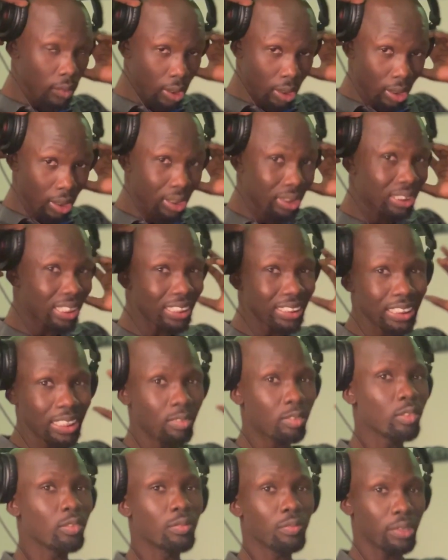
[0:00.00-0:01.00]
He's like
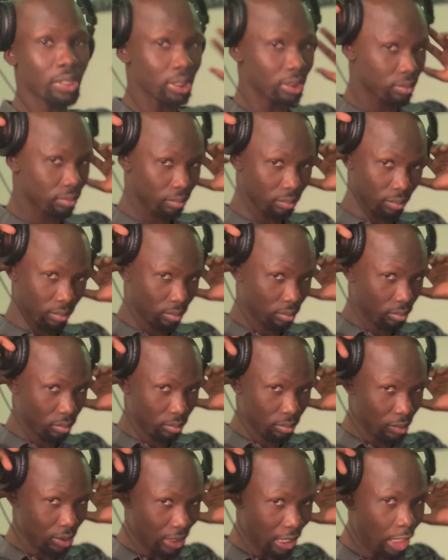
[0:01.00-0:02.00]
seven feet.
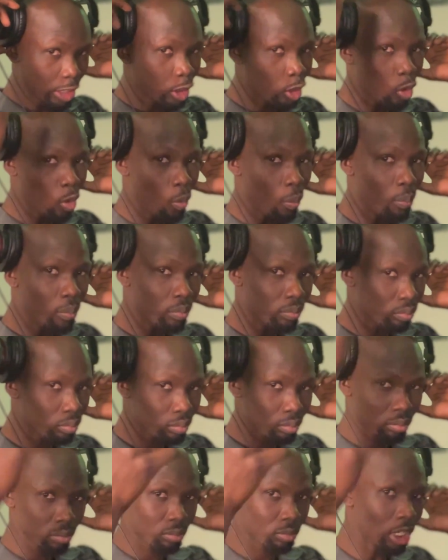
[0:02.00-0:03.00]
How you gonna
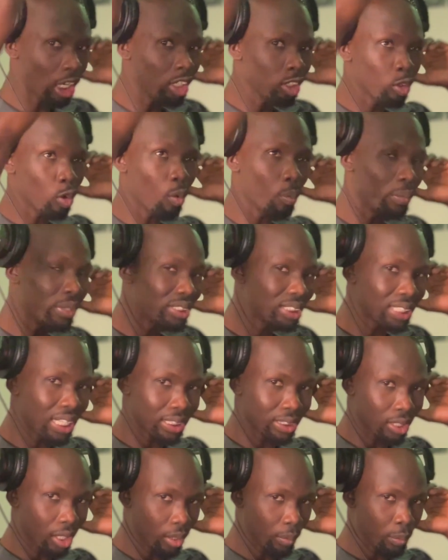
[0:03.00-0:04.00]
how you gonna miss that
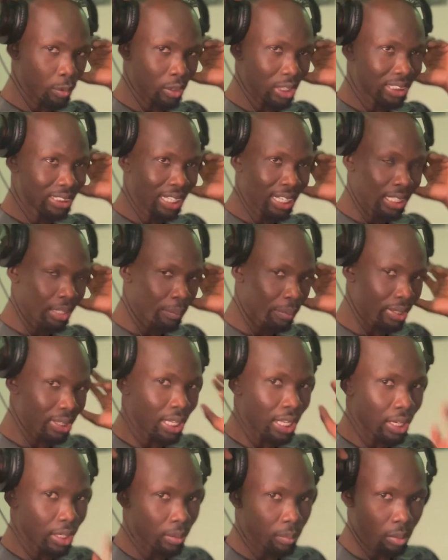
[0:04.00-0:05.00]
dunk, bro? That's kind of
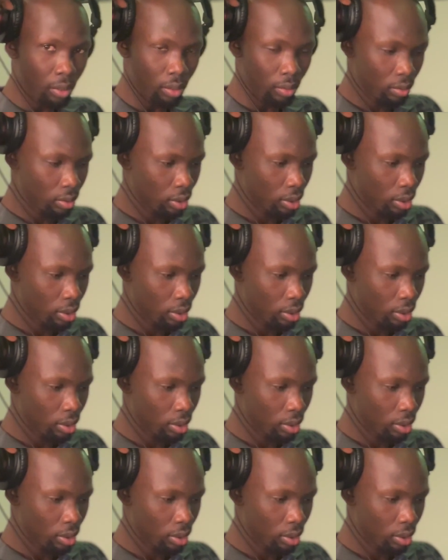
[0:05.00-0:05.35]
pathetic, bro.